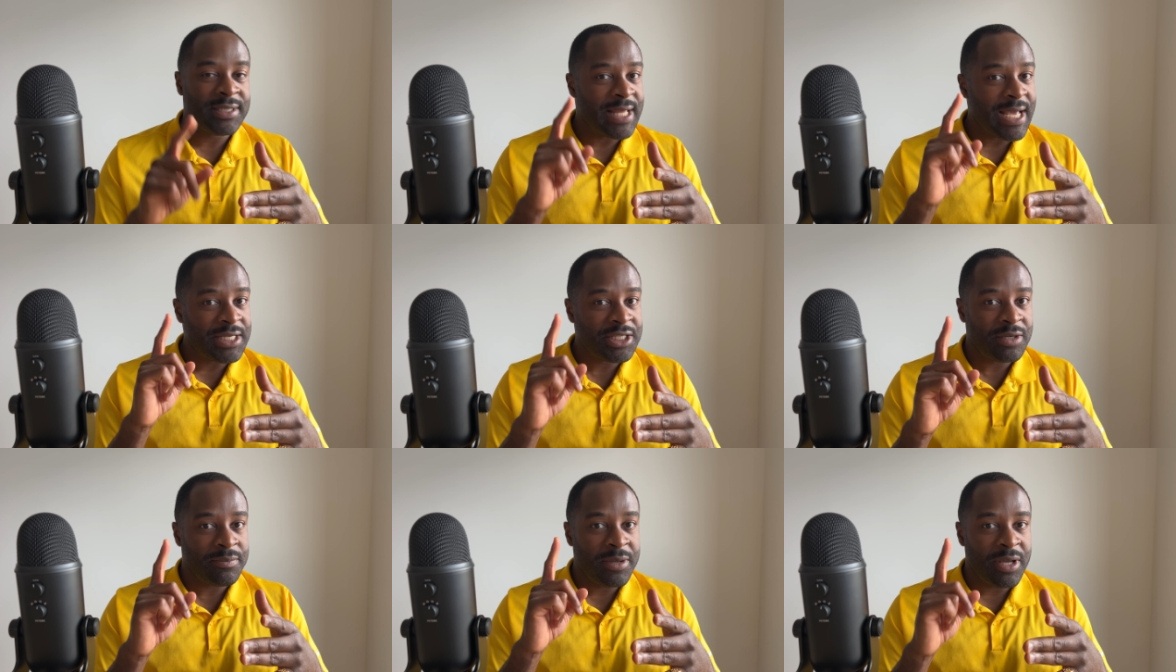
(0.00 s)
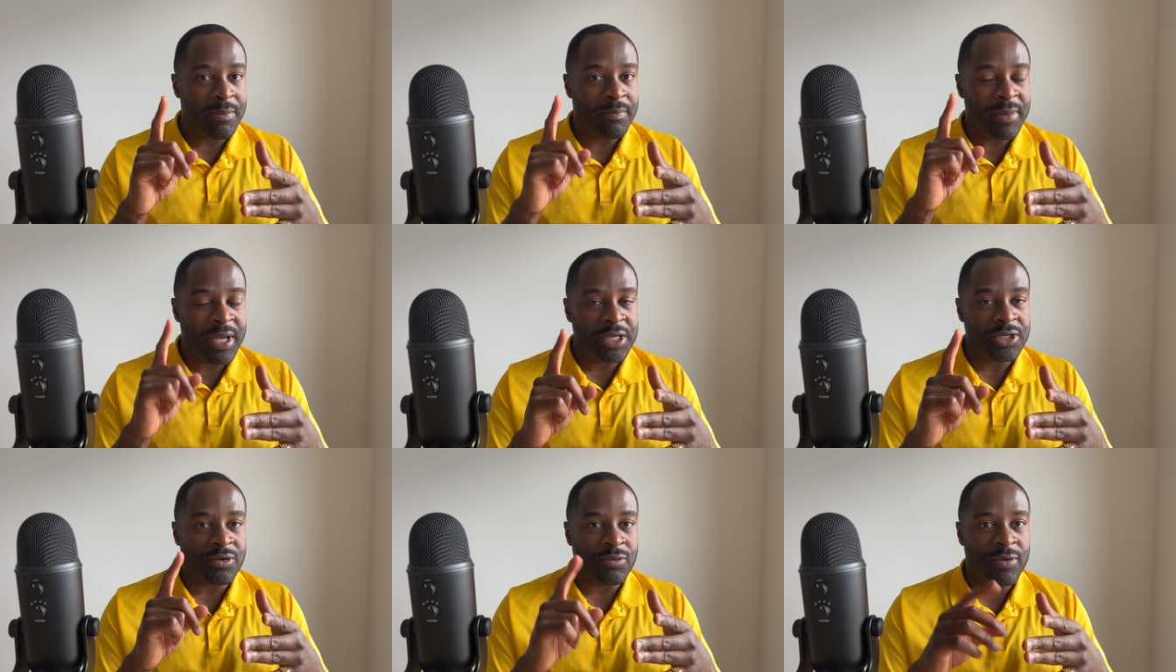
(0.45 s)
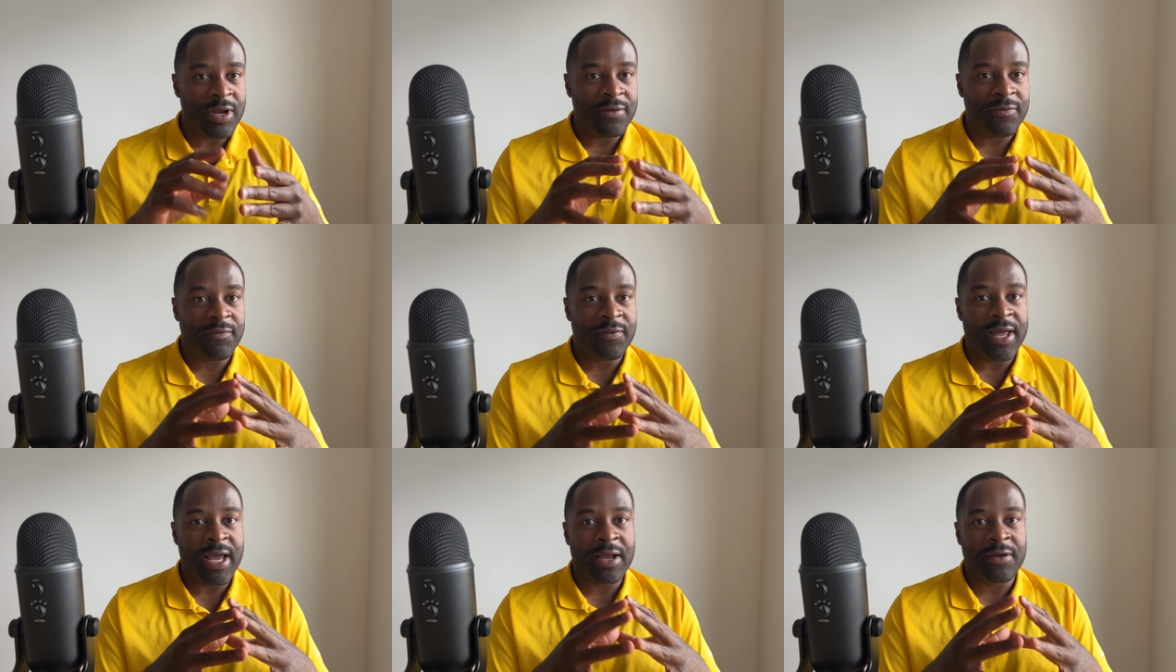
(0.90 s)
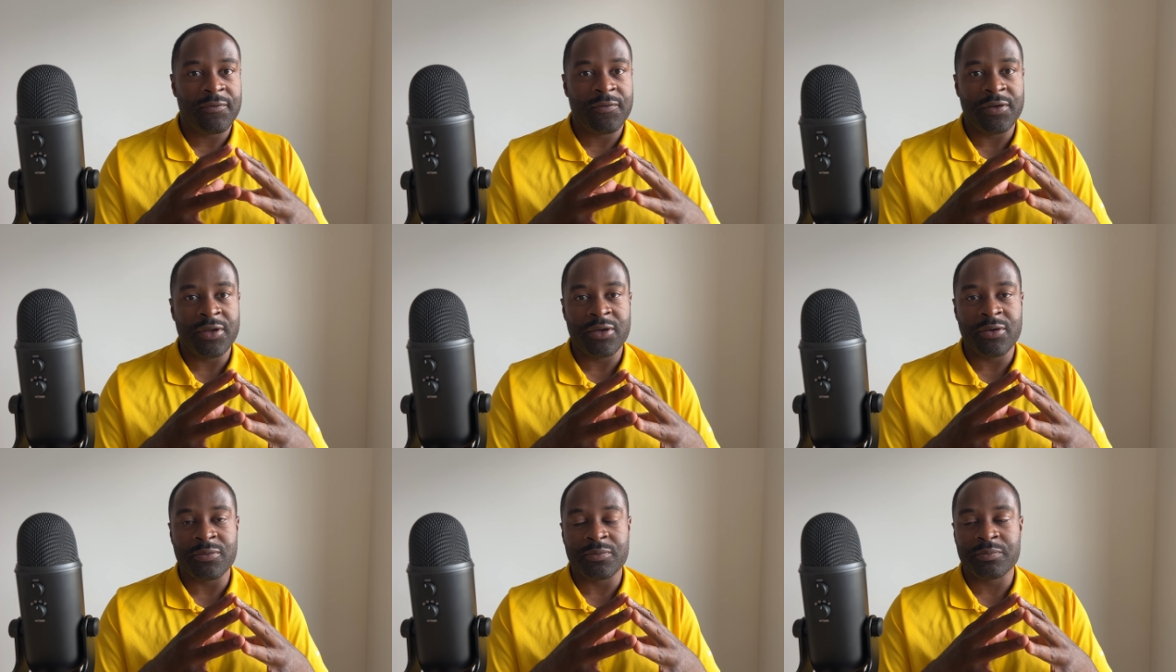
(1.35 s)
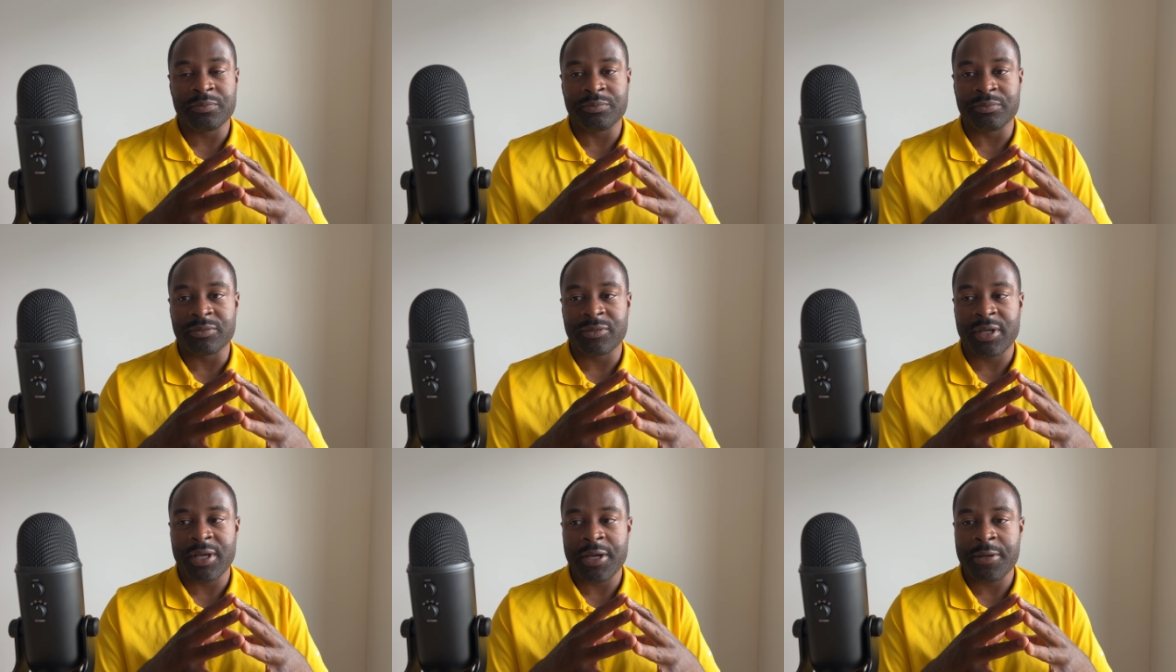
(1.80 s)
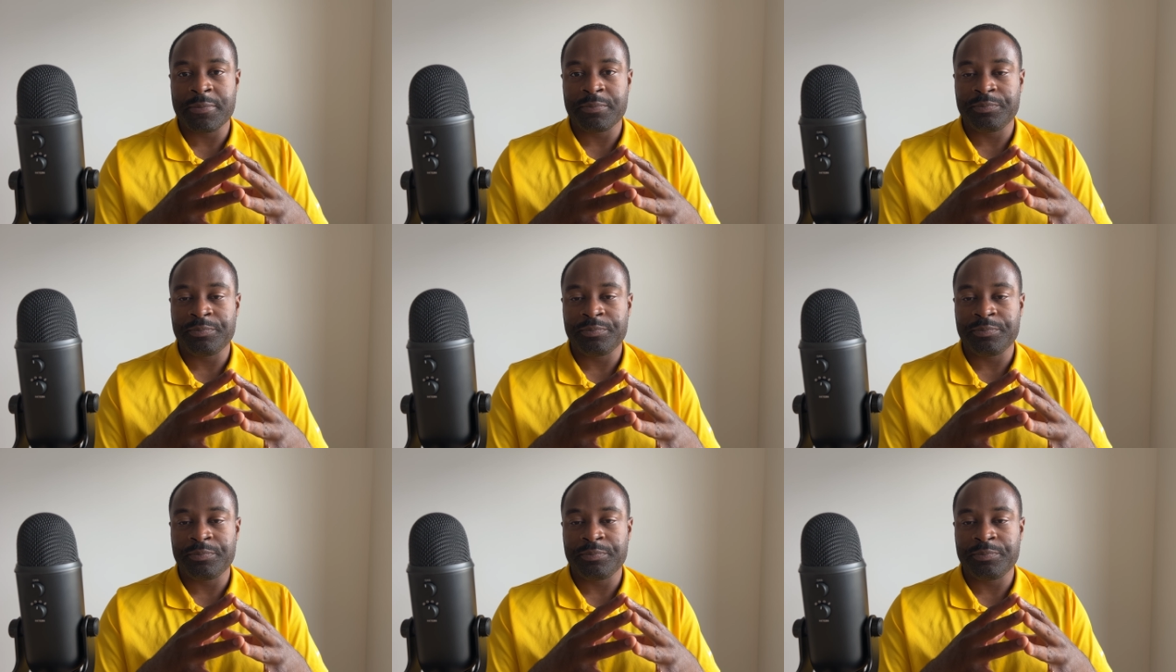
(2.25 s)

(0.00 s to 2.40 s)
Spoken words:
that should be a major red flag for you, okay?